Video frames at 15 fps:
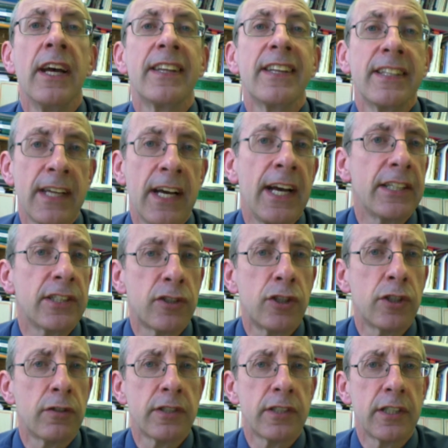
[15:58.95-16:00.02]
that has
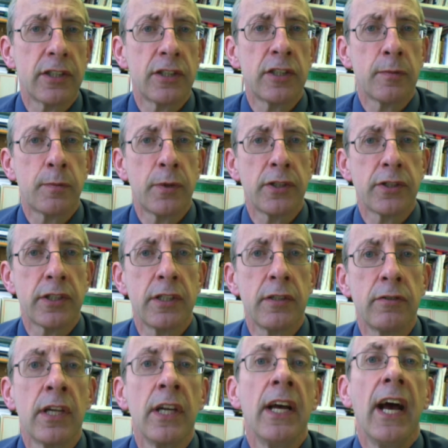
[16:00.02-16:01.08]
jurisdiction to
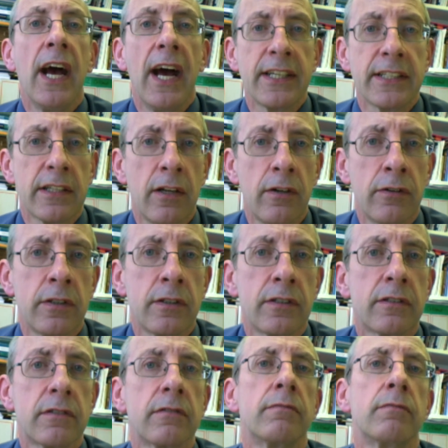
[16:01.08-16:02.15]
prosecute, as long as